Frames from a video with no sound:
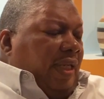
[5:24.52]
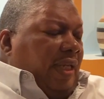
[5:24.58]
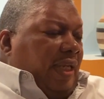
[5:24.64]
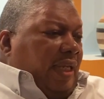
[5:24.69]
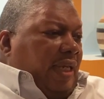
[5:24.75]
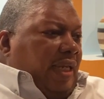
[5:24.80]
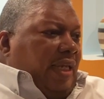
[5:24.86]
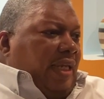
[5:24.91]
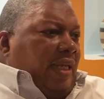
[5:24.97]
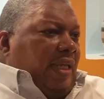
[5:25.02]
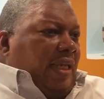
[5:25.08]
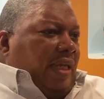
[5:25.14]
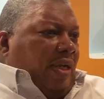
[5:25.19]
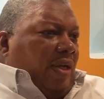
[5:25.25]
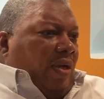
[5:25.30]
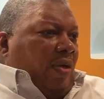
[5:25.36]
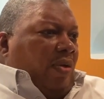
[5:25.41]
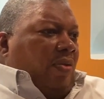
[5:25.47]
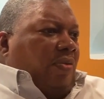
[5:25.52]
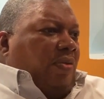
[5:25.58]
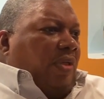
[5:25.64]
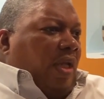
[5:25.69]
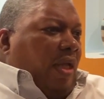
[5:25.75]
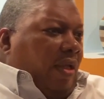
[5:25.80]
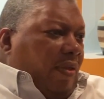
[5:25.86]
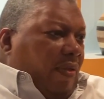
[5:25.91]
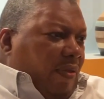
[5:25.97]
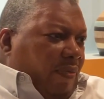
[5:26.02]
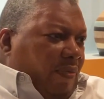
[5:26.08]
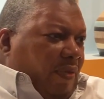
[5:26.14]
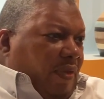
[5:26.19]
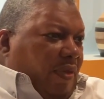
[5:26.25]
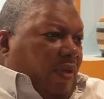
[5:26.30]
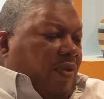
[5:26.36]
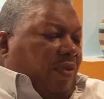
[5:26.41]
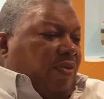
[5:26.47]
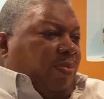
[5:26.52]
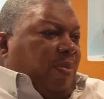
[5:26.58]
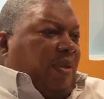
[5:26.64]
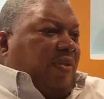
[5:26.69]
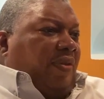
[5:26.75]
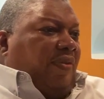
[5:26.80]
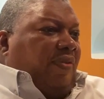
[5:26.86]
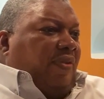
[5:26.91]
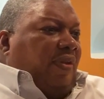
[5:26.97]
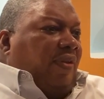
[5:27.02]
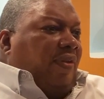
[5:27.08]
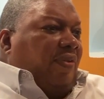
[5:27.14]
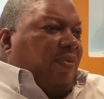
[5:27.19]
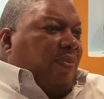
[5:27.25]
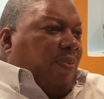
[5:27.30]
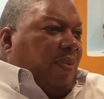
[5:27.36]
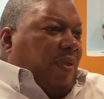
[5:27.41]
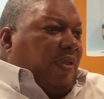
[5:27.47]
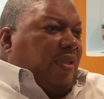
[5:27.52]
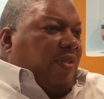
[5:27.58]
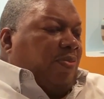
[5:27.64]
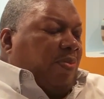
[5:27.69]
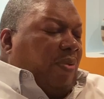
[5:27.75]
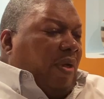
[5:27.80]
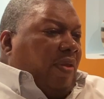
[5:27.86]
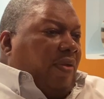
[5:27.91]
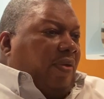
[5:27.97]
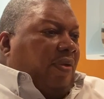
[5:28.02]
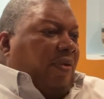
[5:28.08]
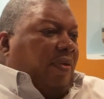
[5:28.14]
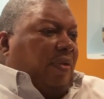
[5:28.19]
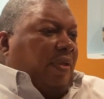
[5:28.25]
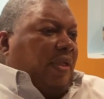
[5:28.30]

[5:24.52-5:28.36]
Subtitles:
He owned those businesses with his brother,